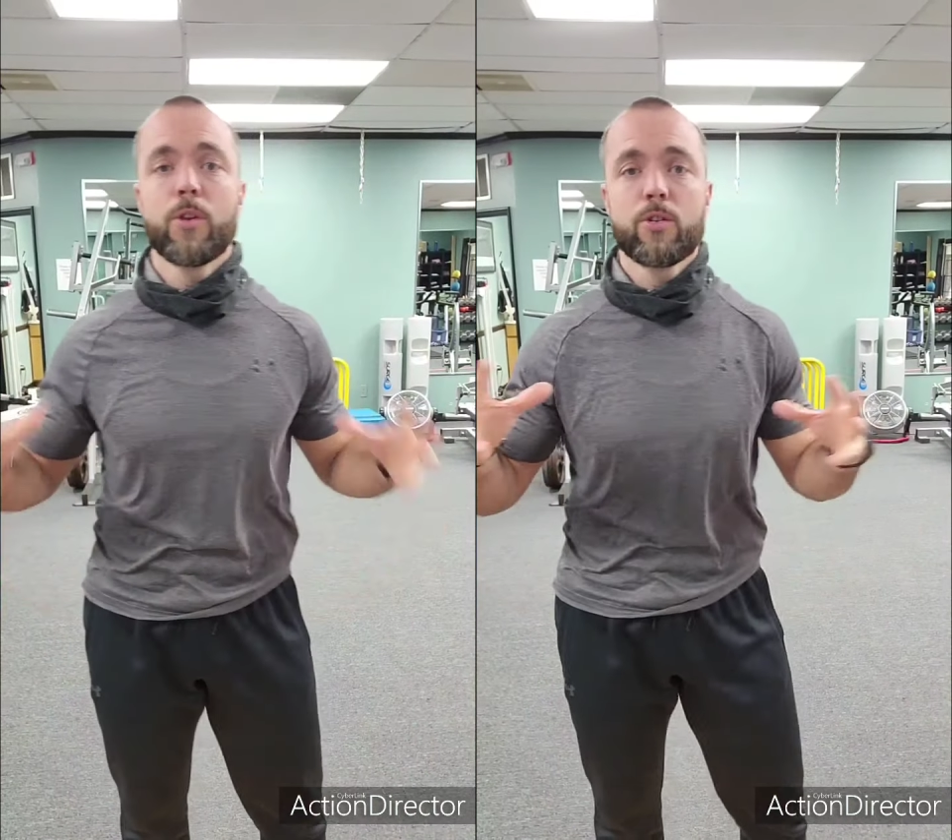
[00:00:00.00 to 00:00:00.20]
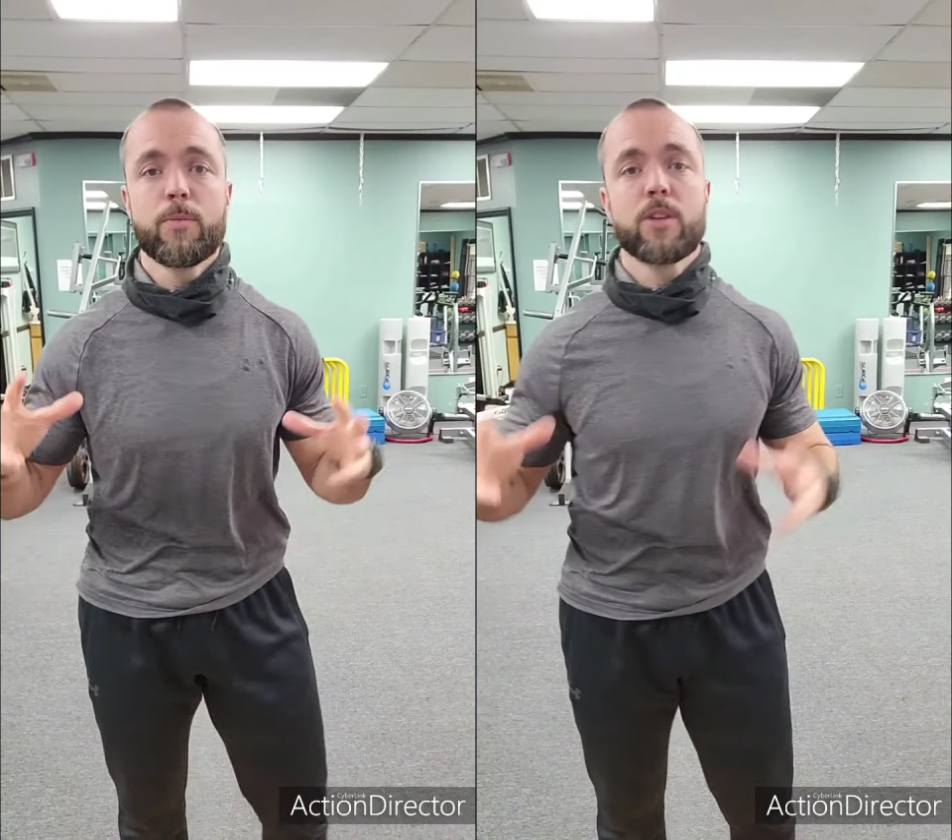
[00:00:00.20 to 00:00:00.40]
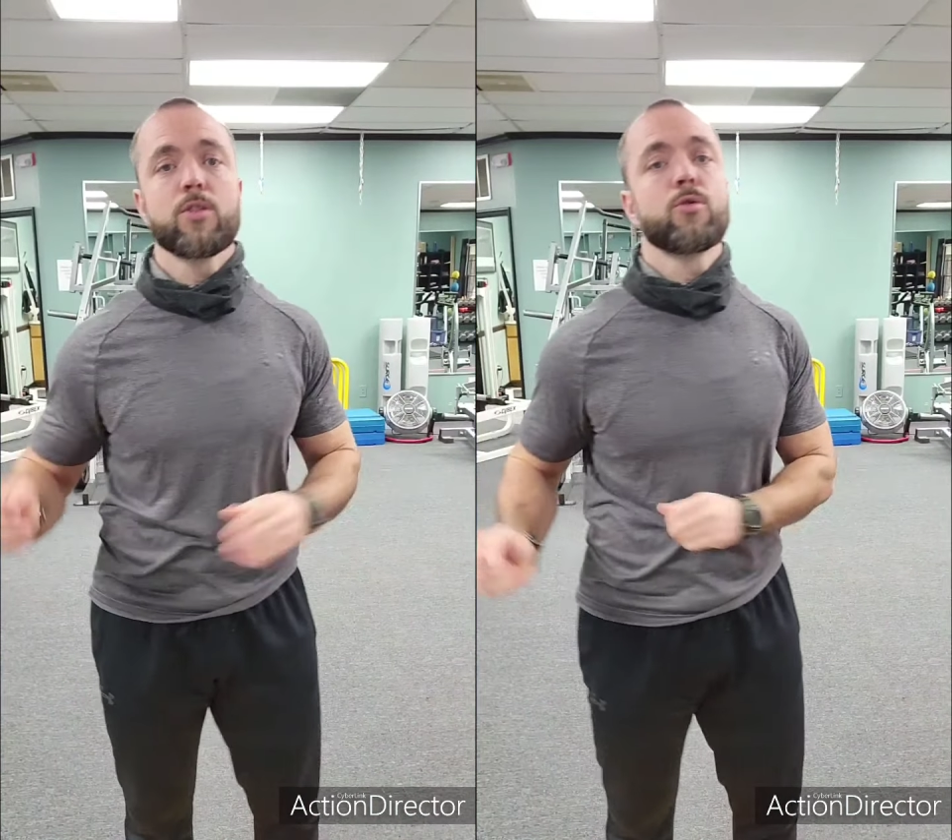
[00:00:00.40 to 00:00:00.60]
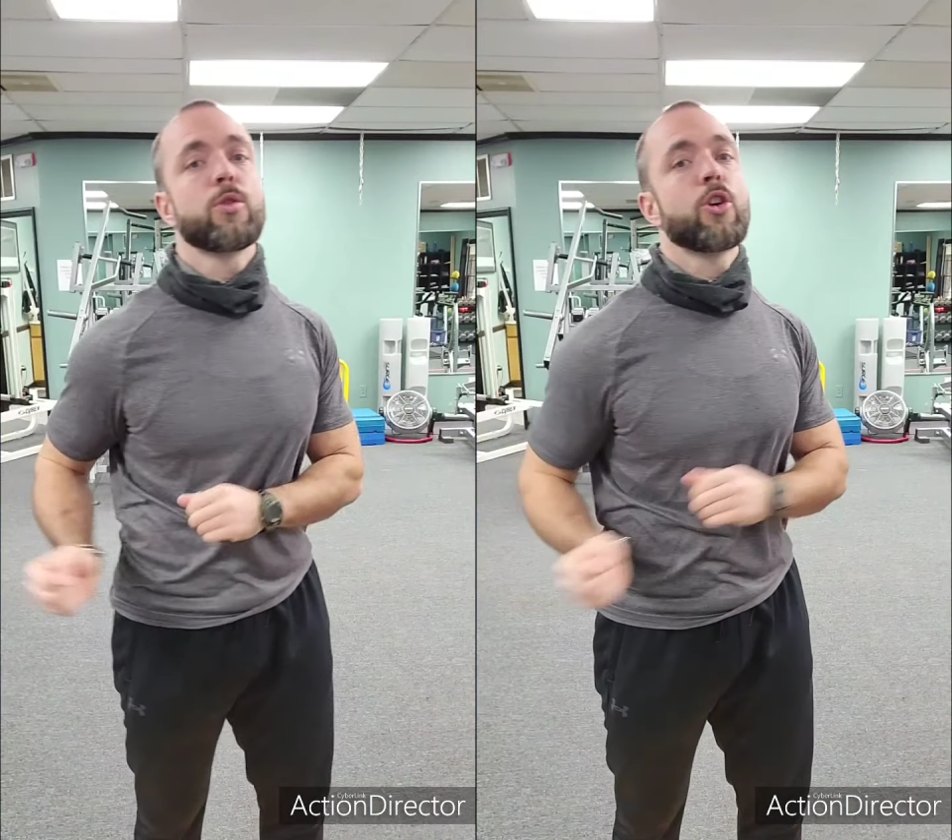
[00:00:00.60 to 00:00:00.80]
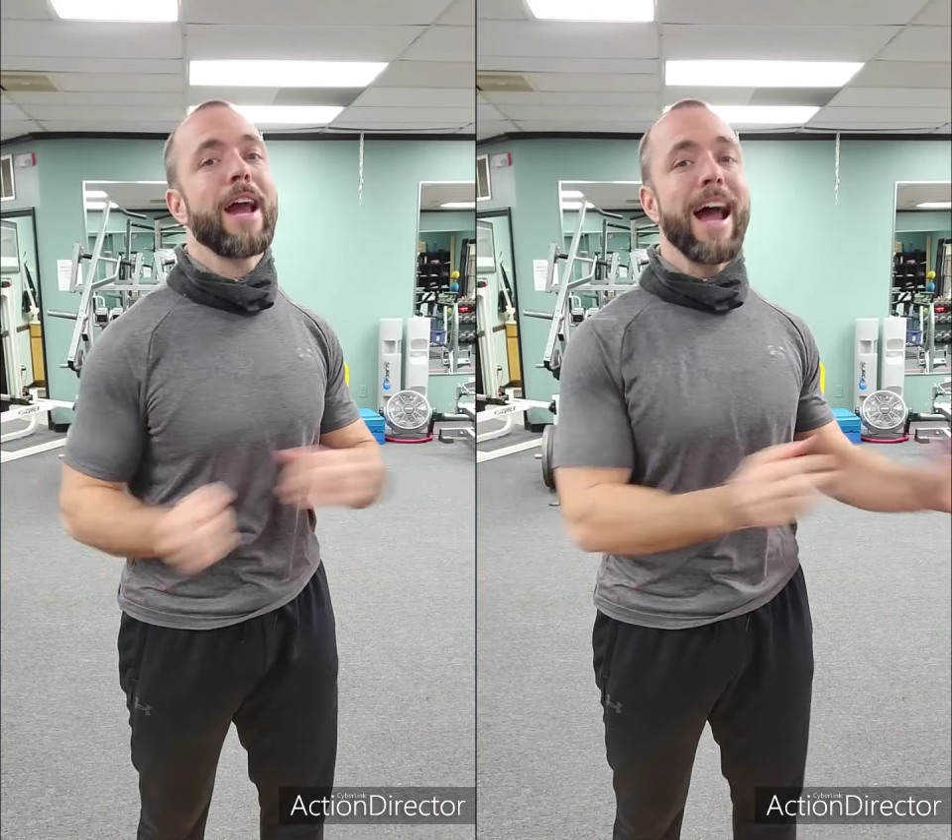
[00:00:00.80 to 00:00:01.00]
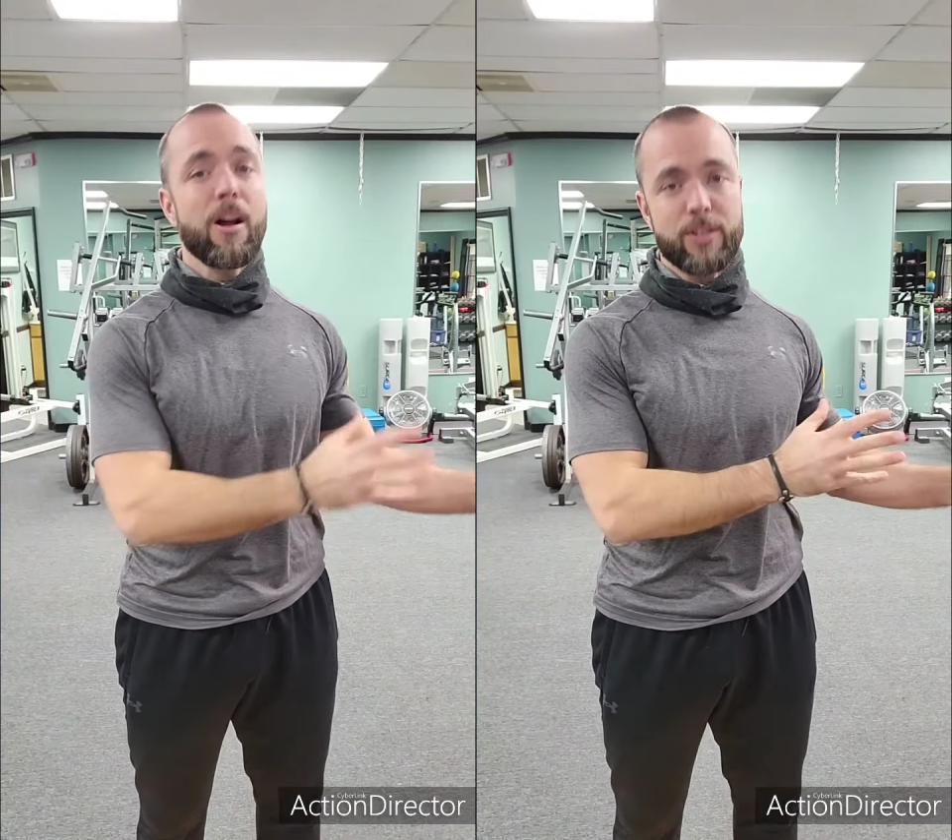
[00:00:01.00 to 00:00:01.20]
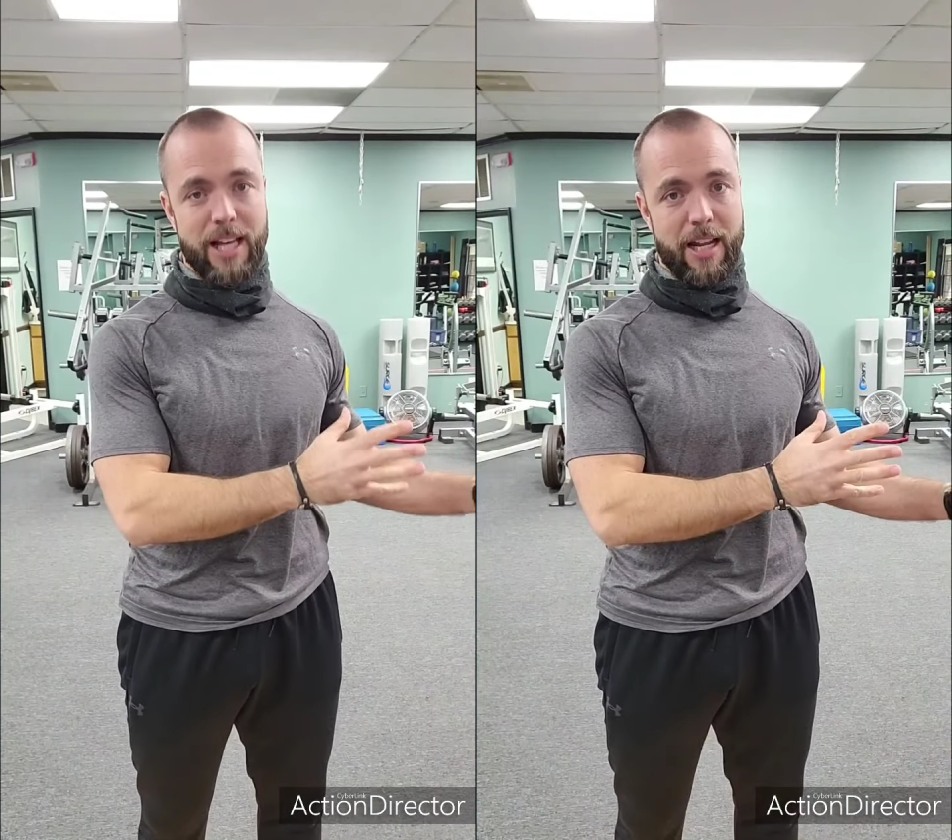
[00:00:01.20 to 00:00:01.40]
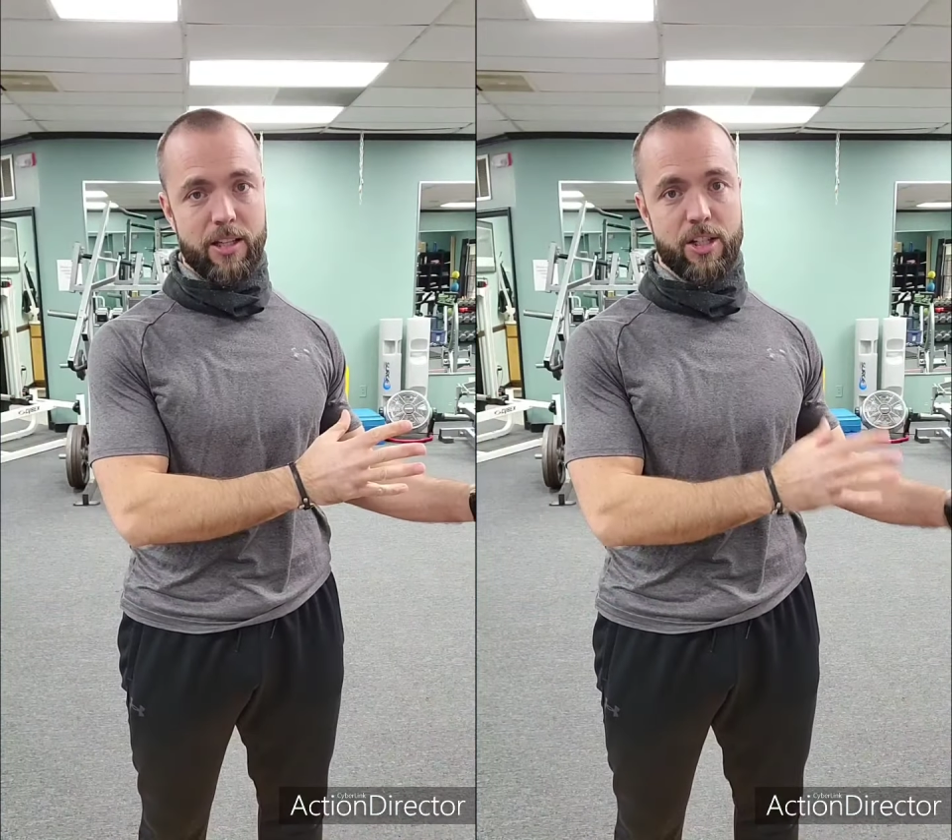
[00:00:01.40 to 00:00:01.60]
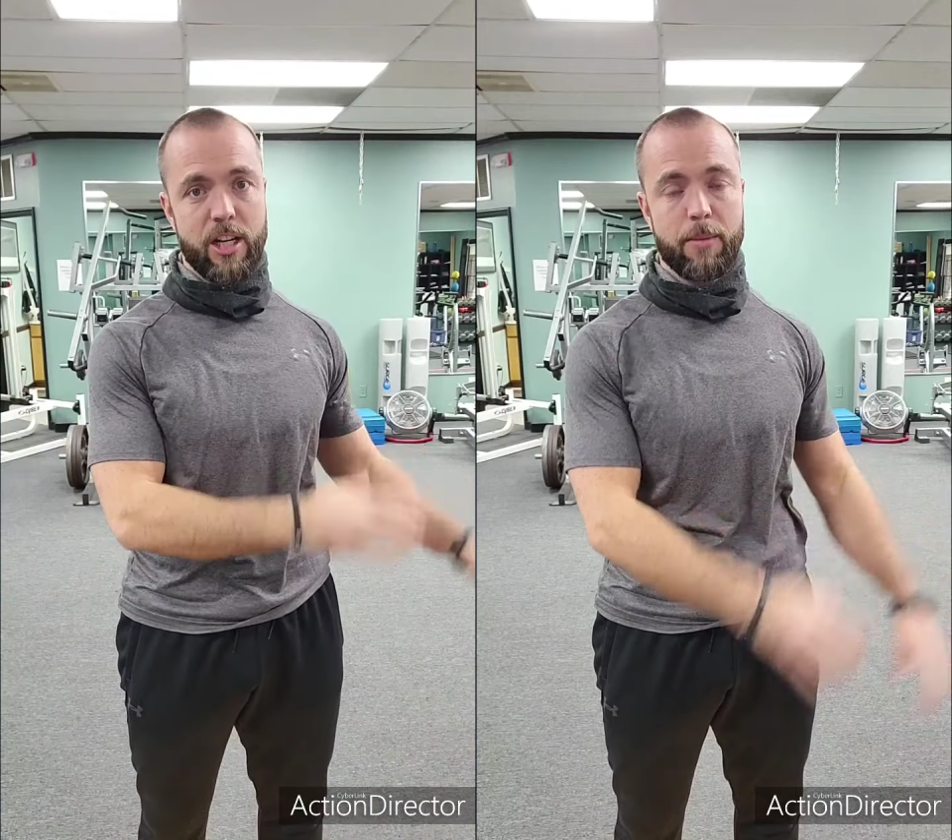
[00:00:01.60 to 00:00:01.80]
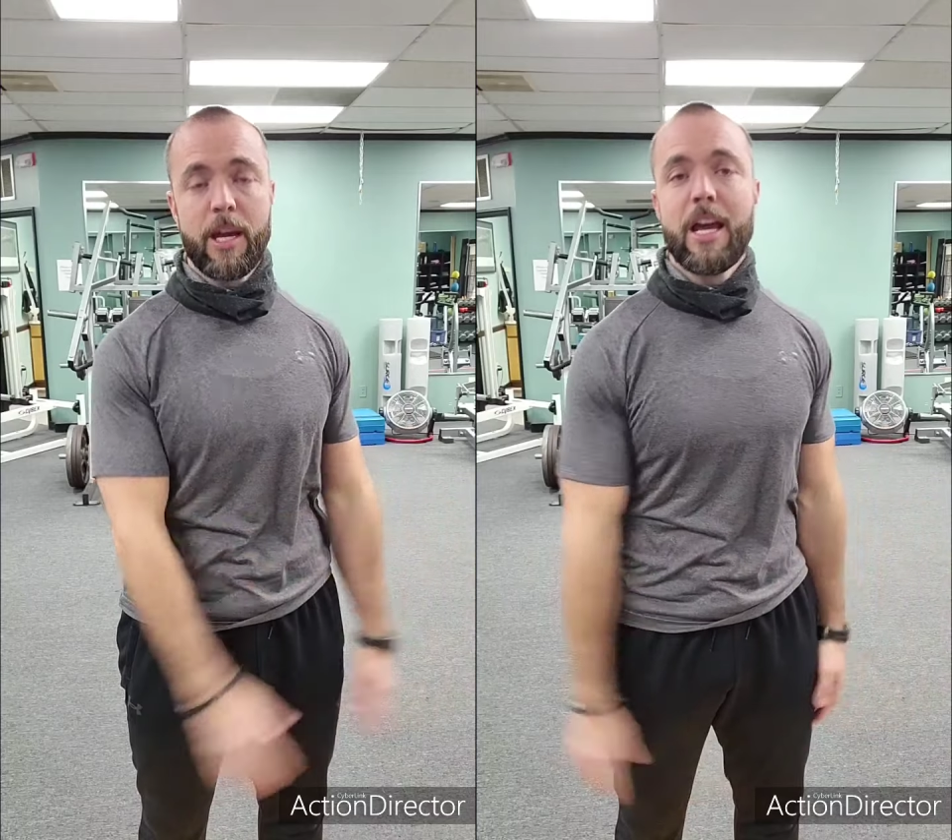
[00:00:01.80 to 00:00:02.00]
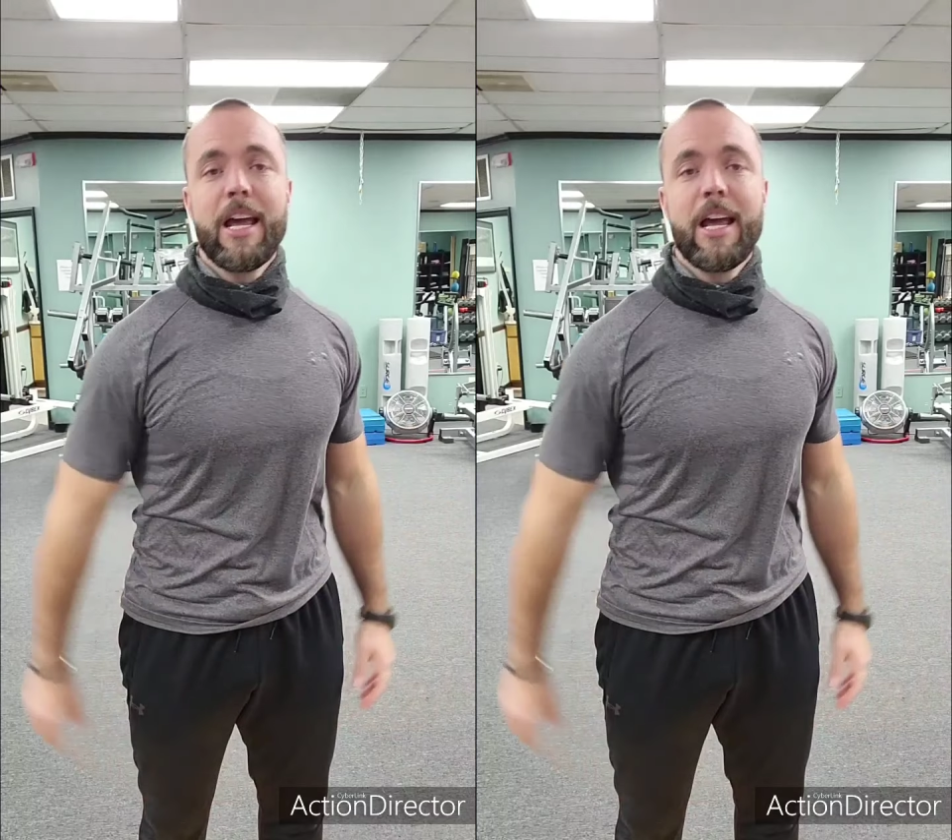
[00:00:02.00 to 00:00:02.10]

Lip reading: those muscles when you're outside of the gym.